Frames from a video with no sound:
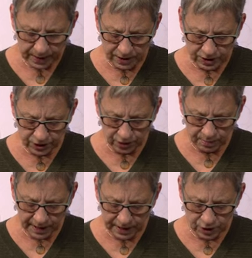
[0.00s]
in
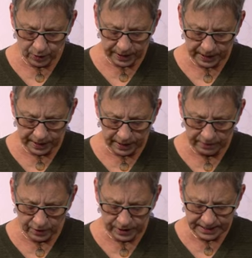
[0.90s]
Jeremiah
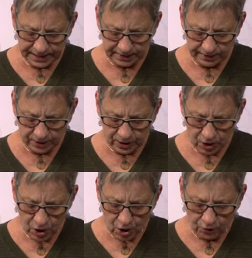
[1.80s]
29, verse 11,
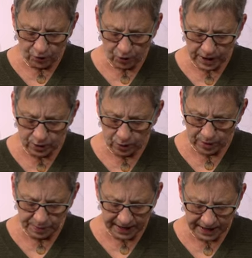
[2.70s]
For I know
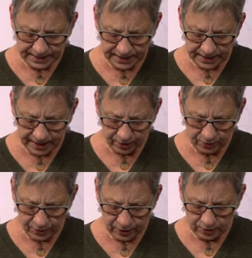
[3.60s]
the plans I have
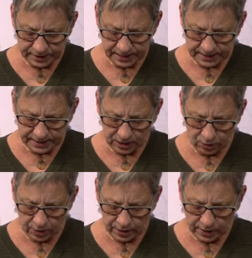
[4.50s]
for you, says the
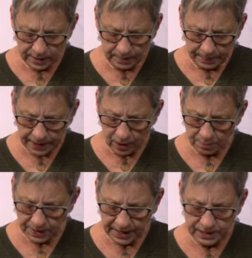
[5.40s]
Lord. They are
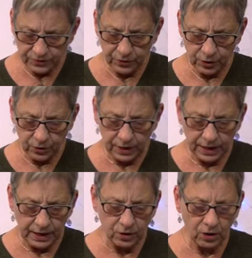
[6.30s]
plans for good
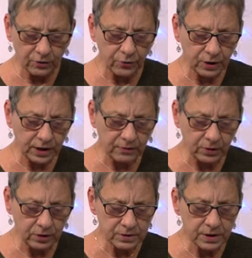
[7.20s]
and not for
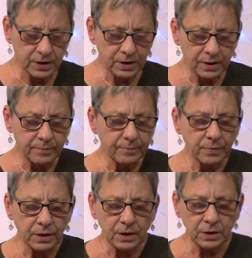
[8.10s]
evil,
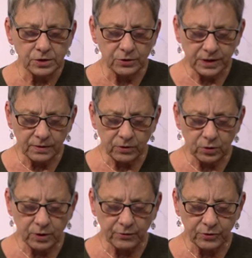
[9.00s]
to give
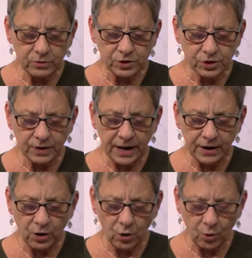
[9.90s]
you a future
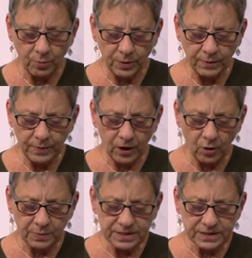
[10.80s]
and a hope.
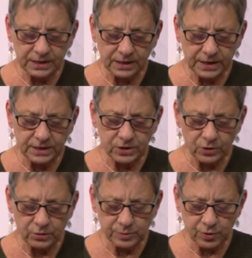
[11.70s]
Help us to cling to
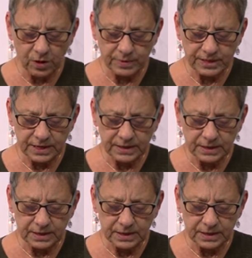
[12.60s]
those promises